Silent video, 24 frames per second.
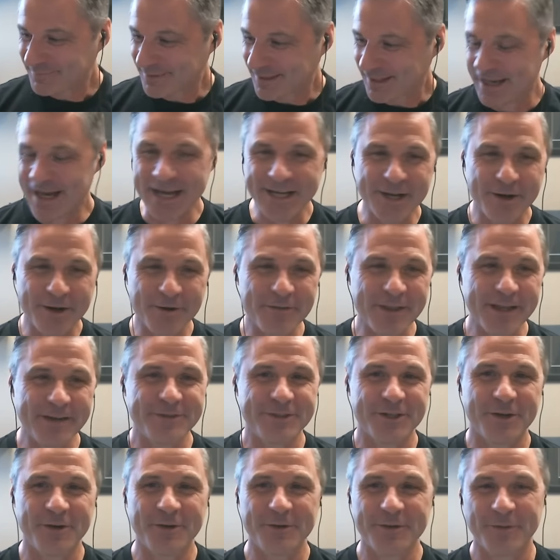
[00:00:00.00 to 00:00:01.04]
I know they've
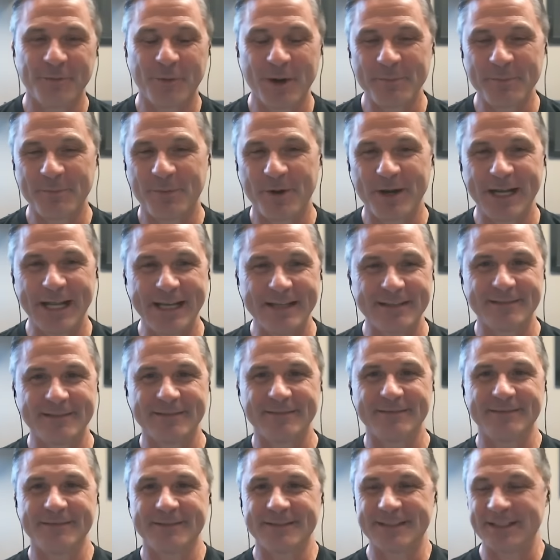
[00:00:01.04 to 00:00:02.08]
showed the 1.8
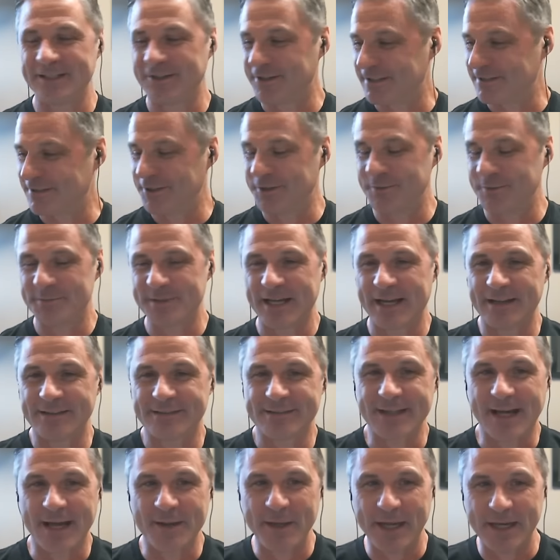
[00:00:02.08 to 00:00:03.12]
steering tubes at
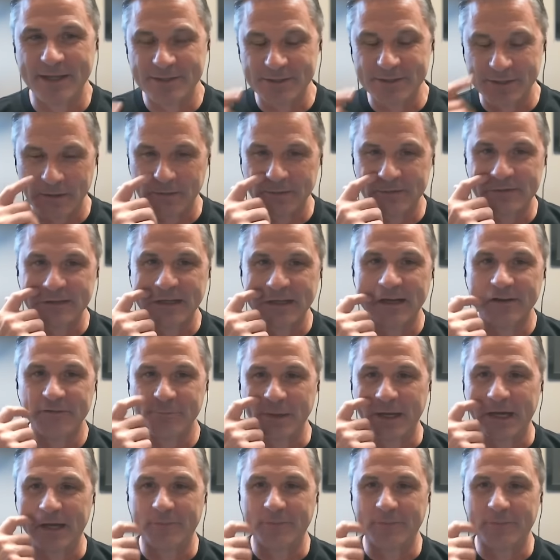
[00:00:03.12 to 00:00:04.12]
Taipei mm-hmm. show and stuff, but